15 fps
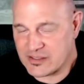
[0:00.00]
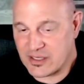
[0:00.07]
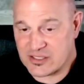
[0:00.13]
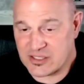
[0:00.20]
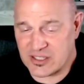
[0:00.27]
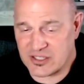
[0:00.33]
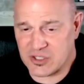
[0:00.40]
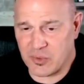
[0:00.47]
because
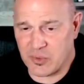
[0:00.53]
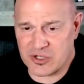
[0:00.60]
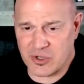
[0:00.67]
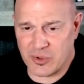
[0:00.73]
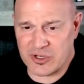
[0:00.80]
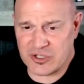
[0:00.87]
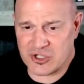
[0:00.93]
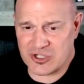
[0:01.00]
essentially what you're
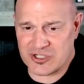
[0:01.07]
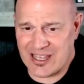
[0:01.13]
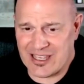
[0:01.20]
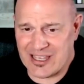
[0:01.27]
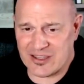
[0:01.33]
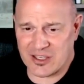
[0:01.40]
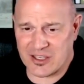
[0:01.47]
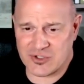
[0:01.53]
doing is you're
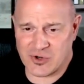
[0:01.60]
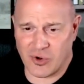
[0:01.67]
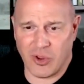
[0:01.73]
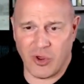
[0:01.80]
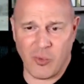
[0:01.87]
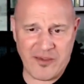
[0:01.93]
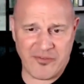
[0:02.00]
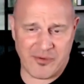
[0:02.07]
taking the control
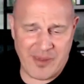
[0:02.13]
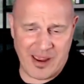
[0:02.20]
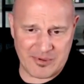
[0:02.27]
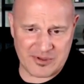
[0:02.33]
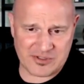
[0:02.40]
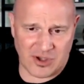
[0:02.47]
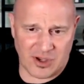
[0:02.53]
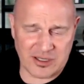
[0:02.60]
away from
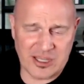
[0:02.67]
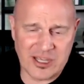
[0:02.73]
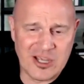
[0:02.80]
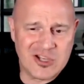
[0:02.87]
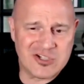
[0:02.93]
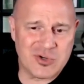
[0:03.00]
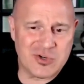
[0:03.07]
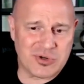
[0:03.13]
Amazon
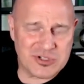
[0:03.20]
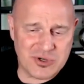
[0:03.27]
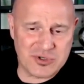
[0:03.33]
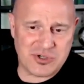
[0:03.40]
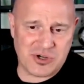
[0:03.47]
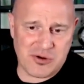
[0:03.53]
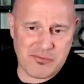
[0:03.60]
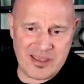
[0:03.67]
to
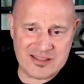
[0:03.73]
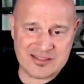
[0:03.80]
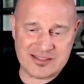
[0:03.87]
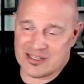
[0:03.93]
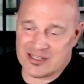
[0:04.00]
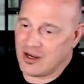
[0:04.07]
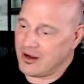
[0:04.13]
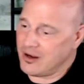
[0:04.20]
reduce your bid and
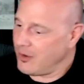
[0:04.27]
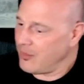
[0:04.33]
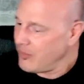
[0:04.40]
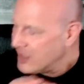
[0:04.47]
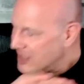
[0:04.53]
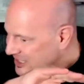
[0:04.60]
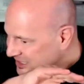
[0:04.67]
say, no,